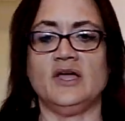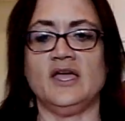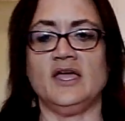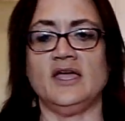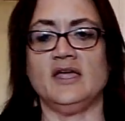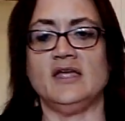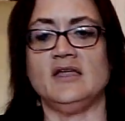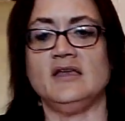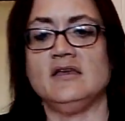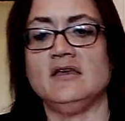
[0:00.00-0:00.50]

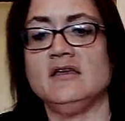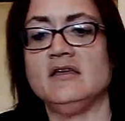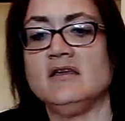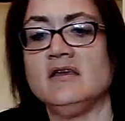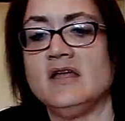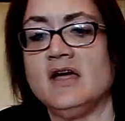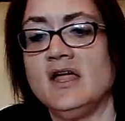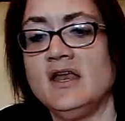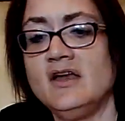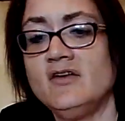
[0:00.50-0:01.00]
And
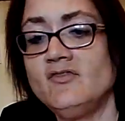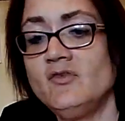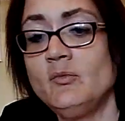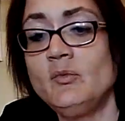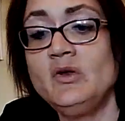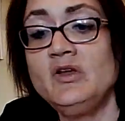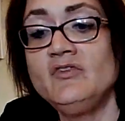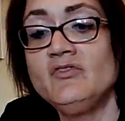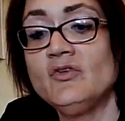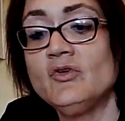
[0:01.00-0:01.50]
not
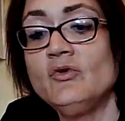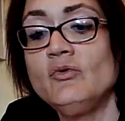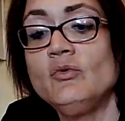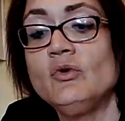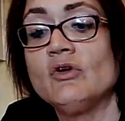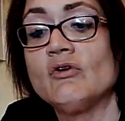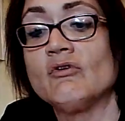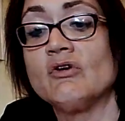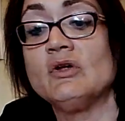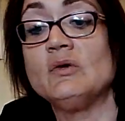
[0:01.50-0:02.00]
everybody's going
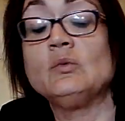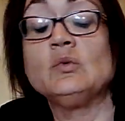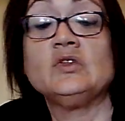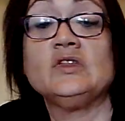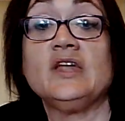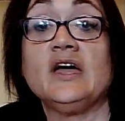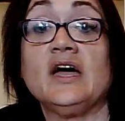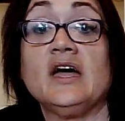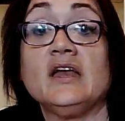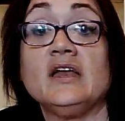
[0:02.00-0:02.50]
to agree
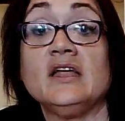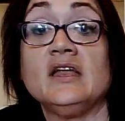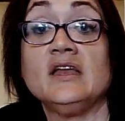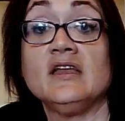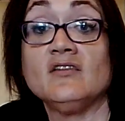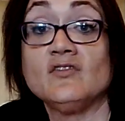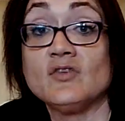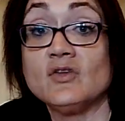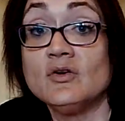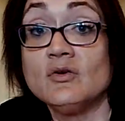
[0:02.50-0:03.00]
with that, and
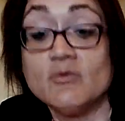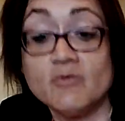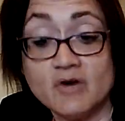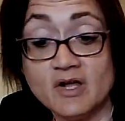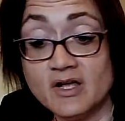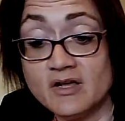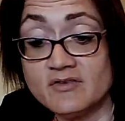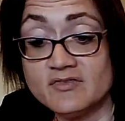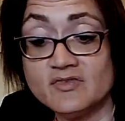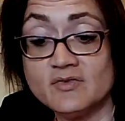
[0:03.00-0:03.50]
it's going to
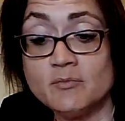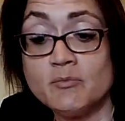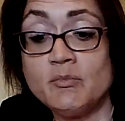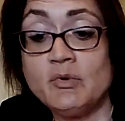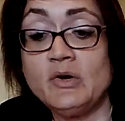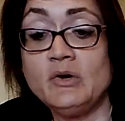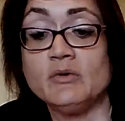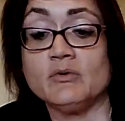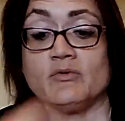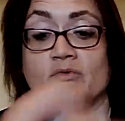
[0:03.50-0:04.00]
rock some
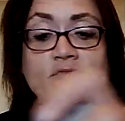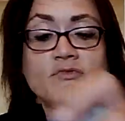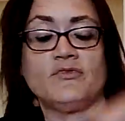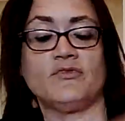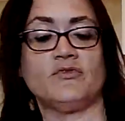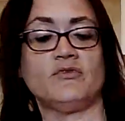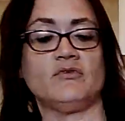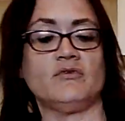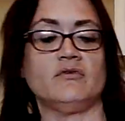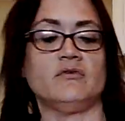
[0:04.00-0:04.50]

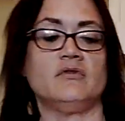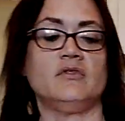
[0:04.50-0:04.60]
boats,